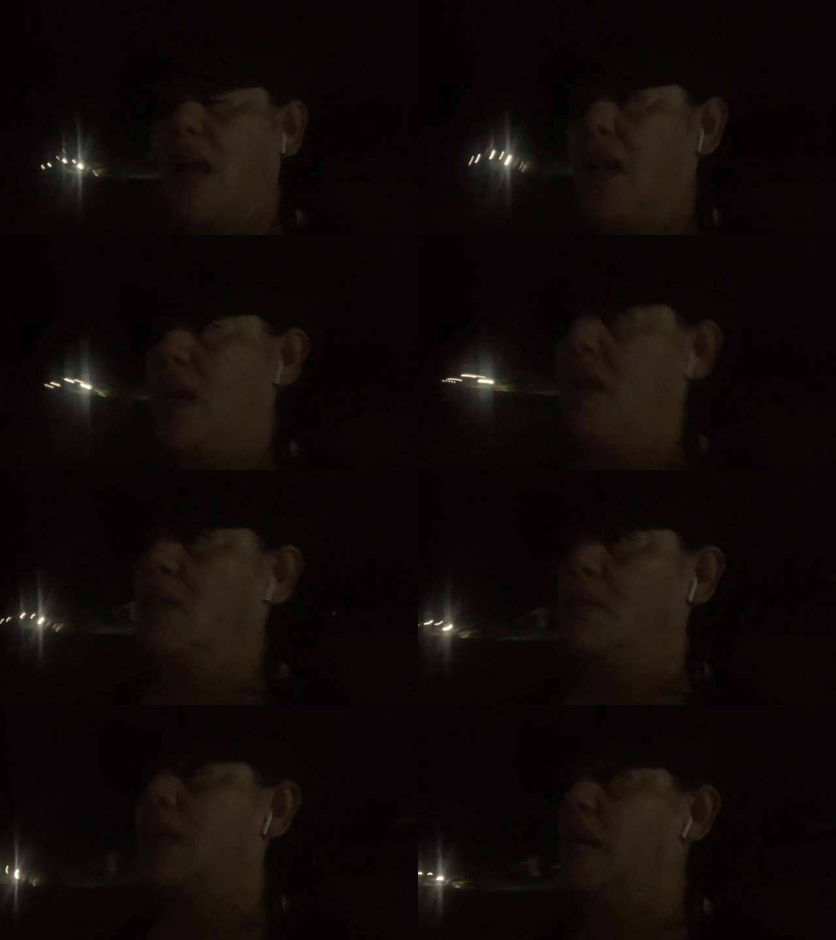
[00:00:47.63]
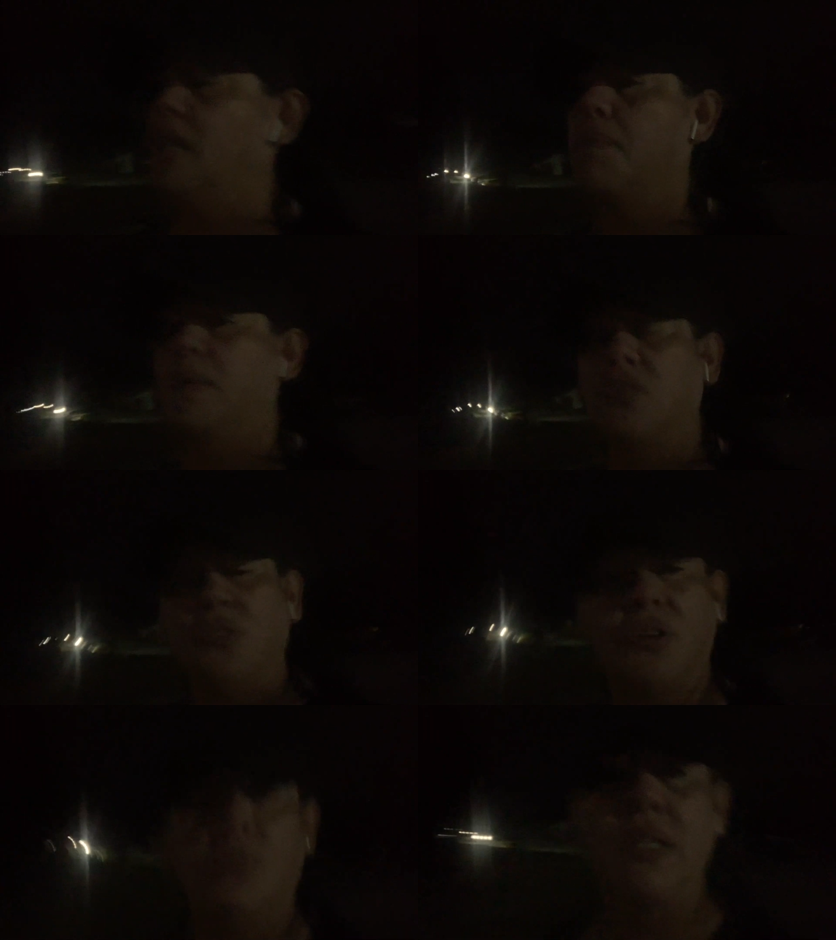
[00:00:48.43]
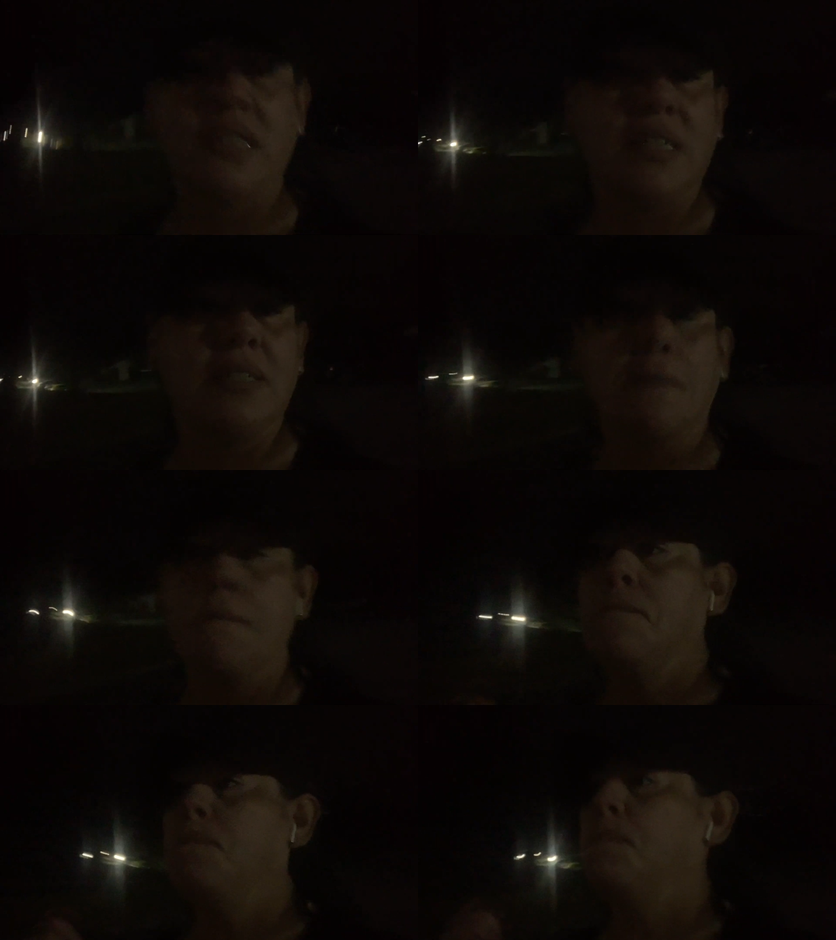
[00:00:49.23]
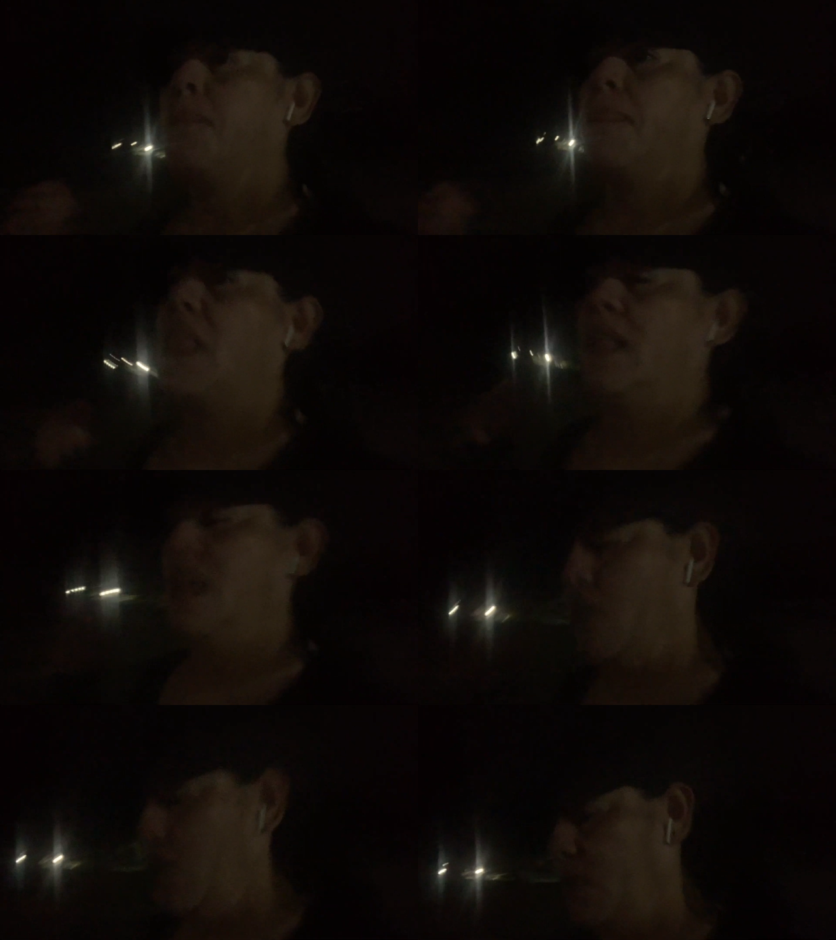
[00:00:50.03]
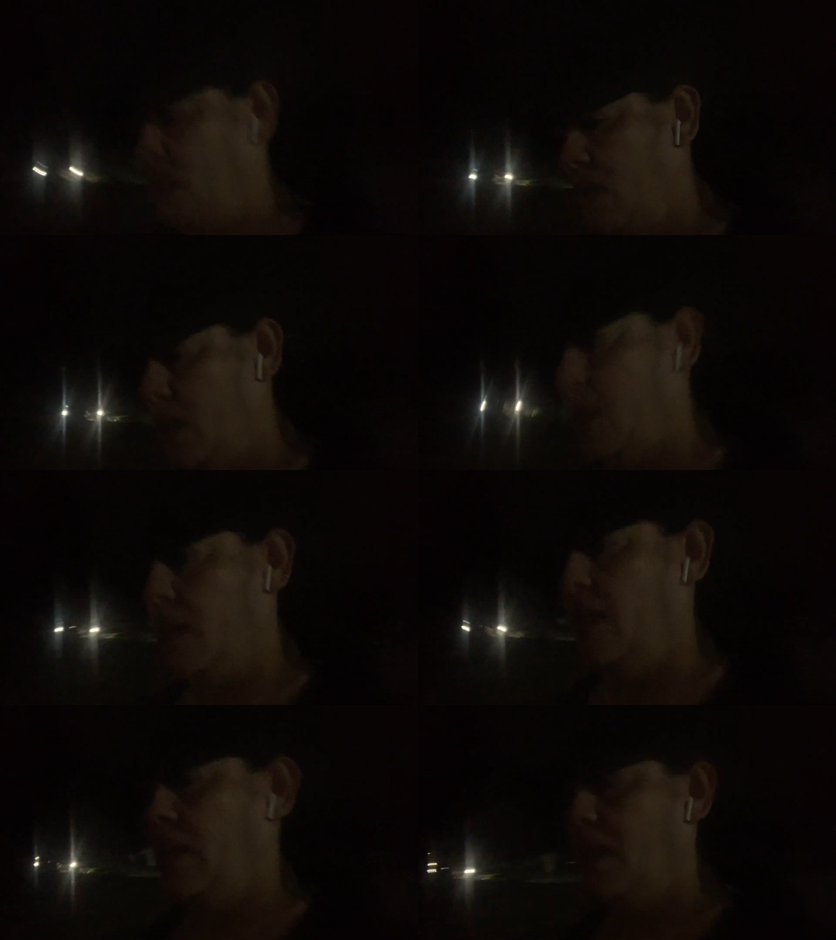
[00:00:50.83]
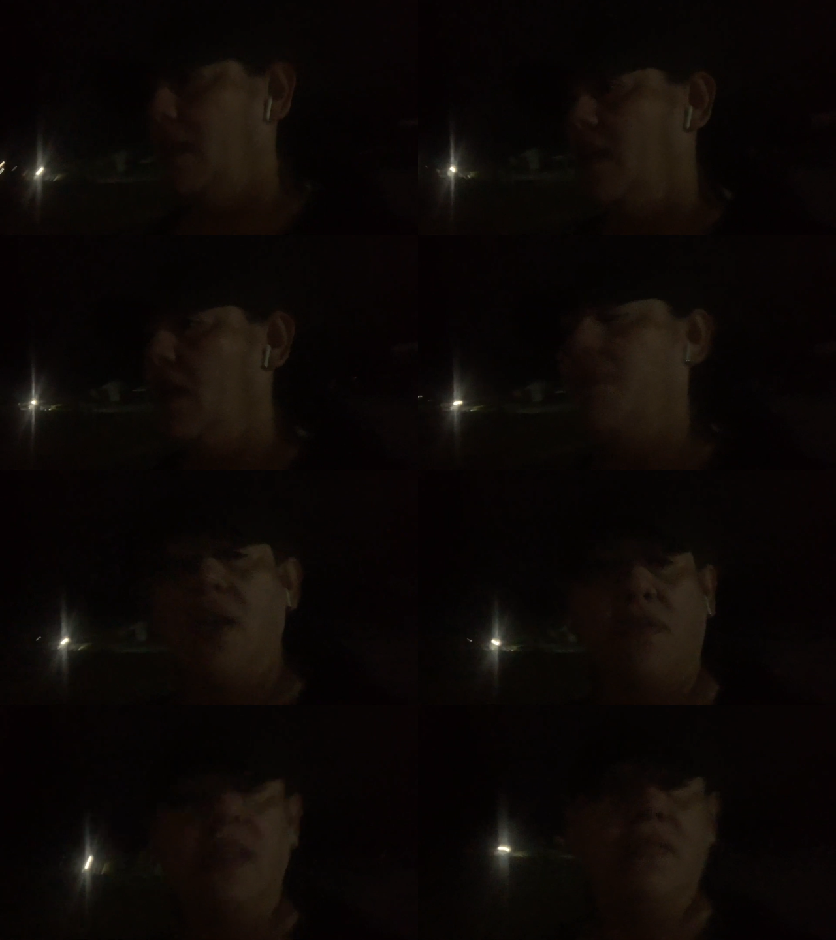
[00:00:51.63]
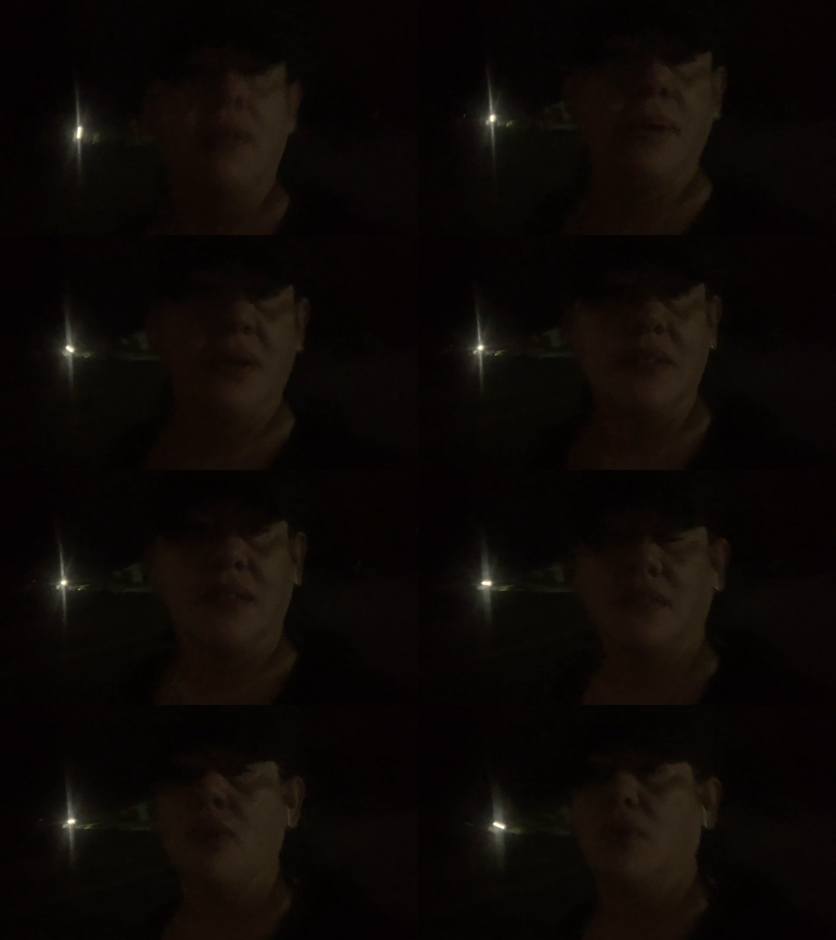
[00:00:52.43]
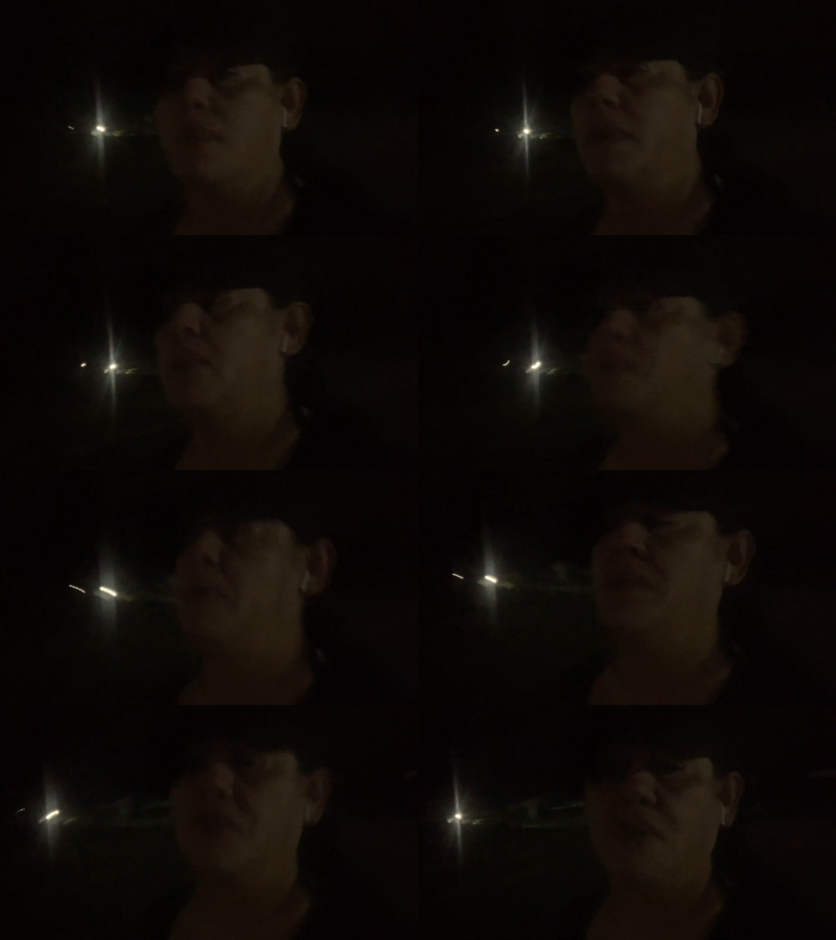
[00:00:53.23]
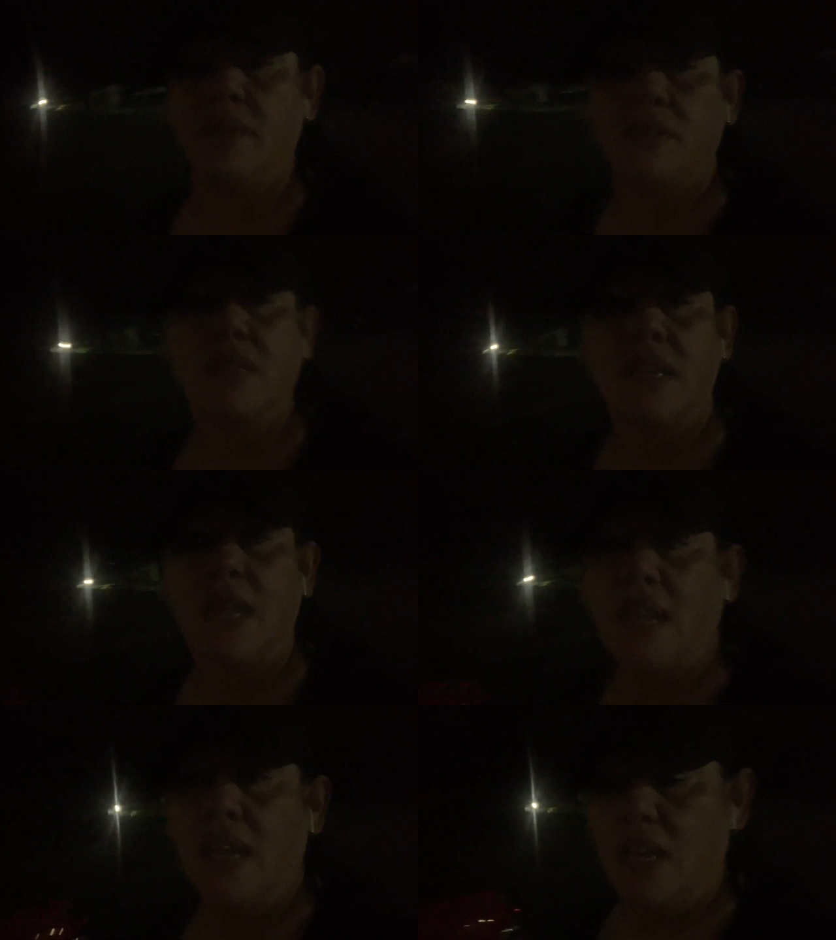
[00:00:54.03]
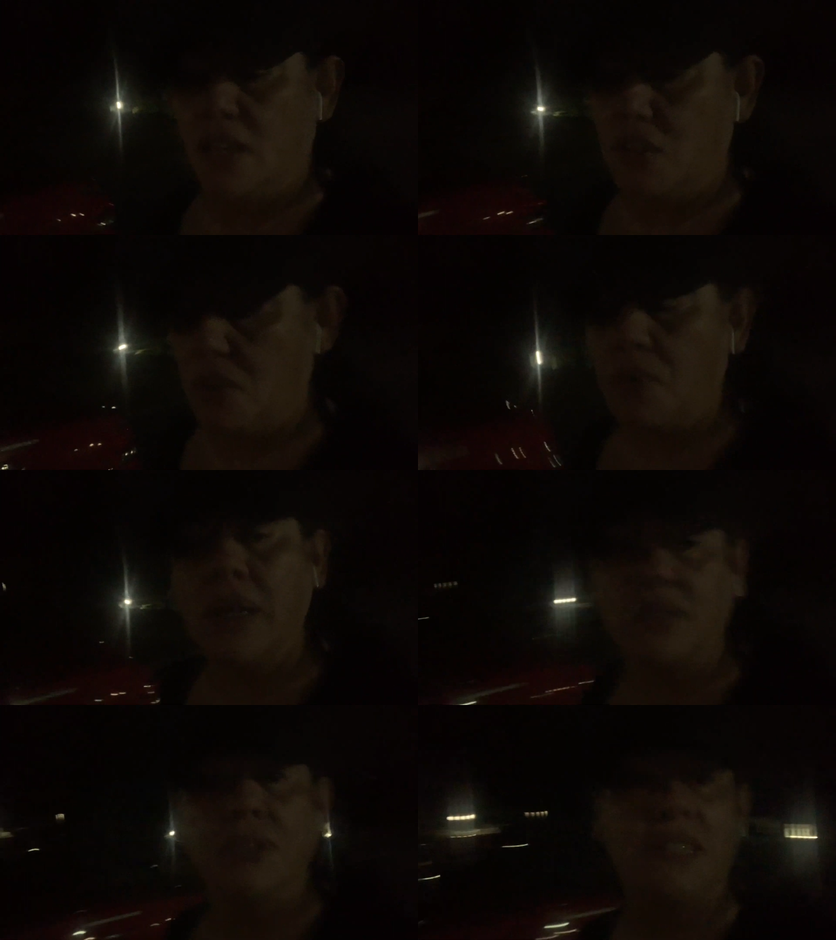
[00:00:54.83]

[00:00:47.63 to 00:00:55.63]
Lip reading: No face is visible, so there are no lips to read.